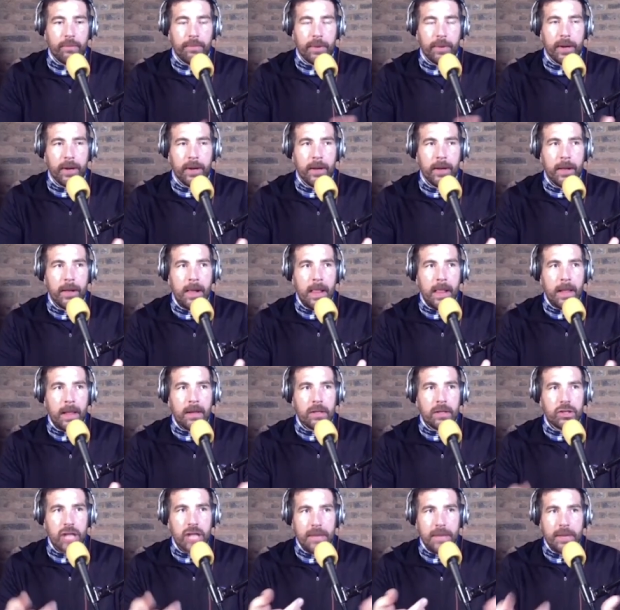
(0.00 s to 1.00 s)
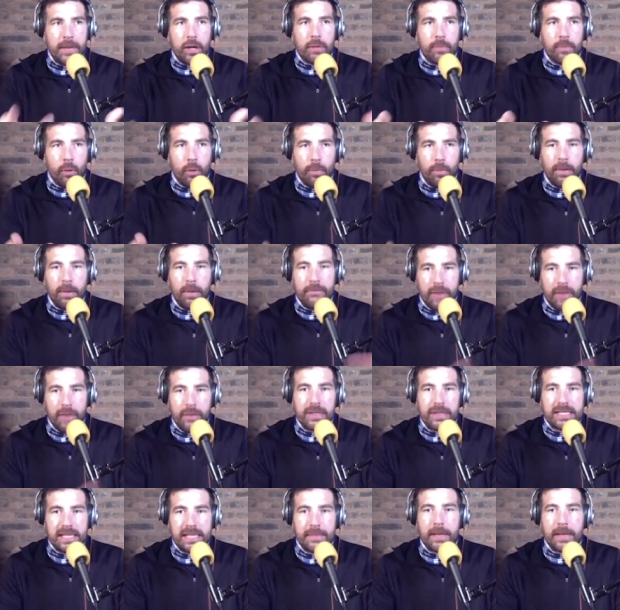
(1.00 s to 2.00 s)
But Jamie Cudmore played very
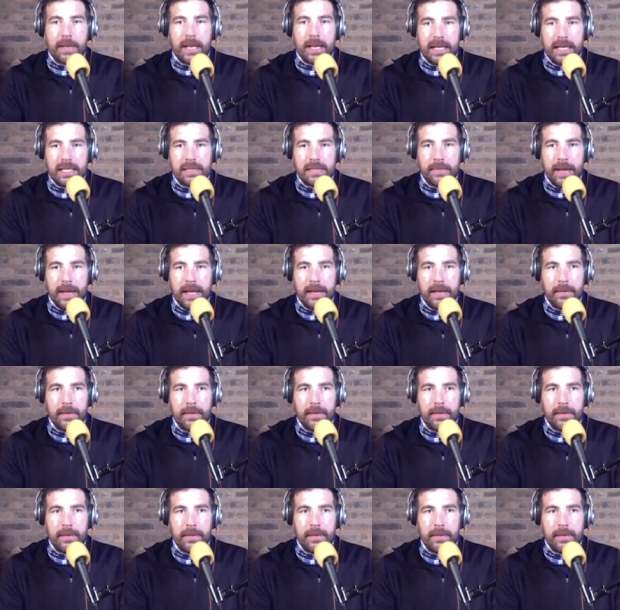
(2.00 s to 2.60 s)
similarly to me.